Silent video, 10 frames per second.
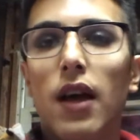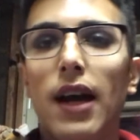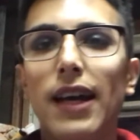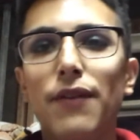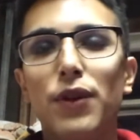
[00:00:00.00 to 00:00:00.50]

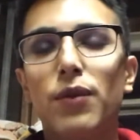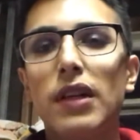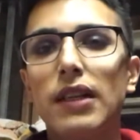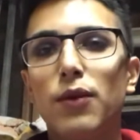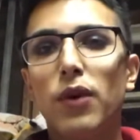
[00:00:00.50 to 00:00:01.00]
Hi
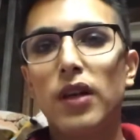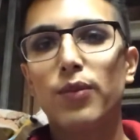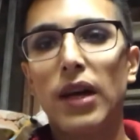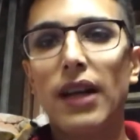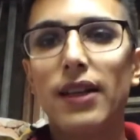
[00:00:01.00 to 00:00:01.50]
everyone, and welcome
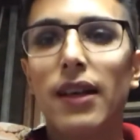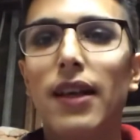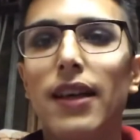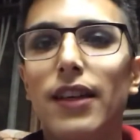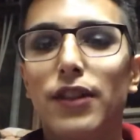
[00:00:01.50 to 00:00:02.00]
back
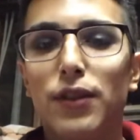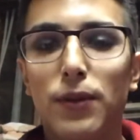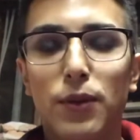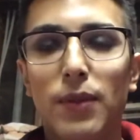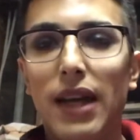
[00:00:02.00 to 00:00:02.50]

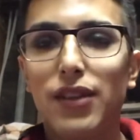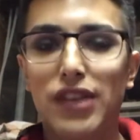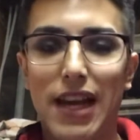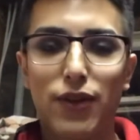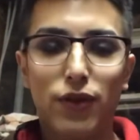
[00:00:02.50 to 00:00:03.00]
to my
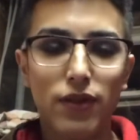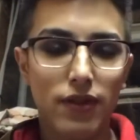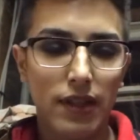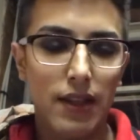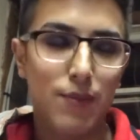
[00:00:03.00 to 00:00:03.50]
channel.
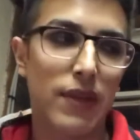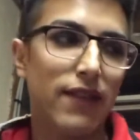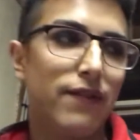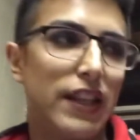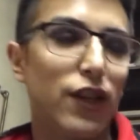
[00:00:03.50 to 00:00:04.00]
My
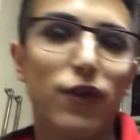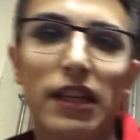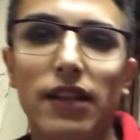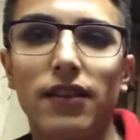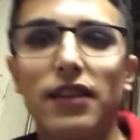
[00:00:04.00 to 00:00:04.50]
video
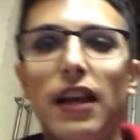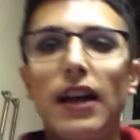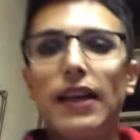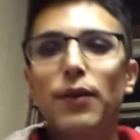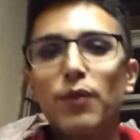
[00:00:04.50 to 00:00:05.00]
here that
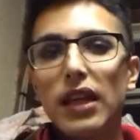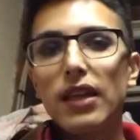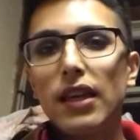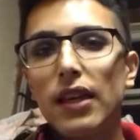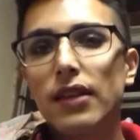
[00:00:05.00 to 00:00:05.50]
I am
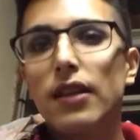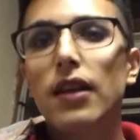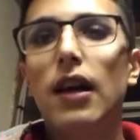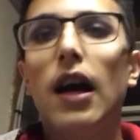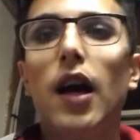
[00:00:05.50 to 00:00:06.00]
making.
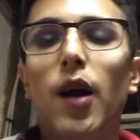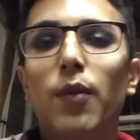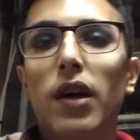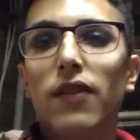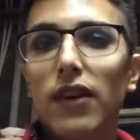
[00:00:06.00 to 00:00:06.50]

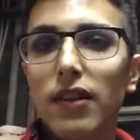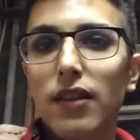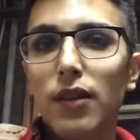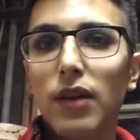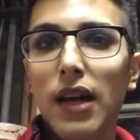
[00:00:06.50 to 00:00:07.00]
I
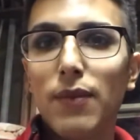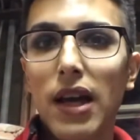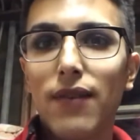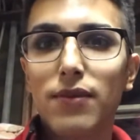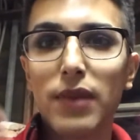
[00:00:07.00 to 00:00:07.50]
finally
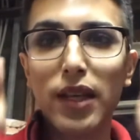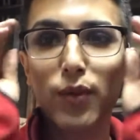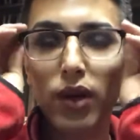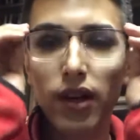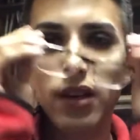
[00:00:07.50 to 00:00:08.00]
have
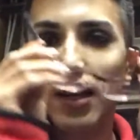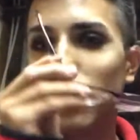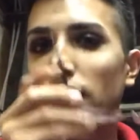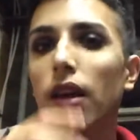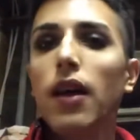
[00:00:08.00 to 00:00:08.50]
makeup on.
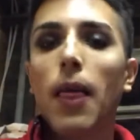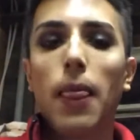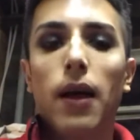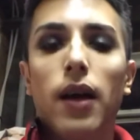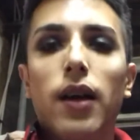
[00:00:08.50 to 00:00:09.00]

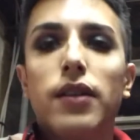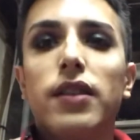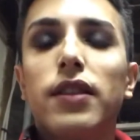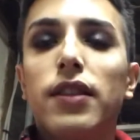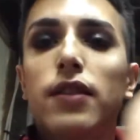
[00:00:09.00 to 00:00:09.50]
I
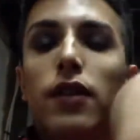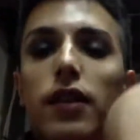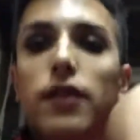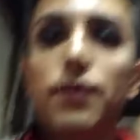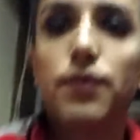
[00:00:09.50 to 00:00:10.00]
did this look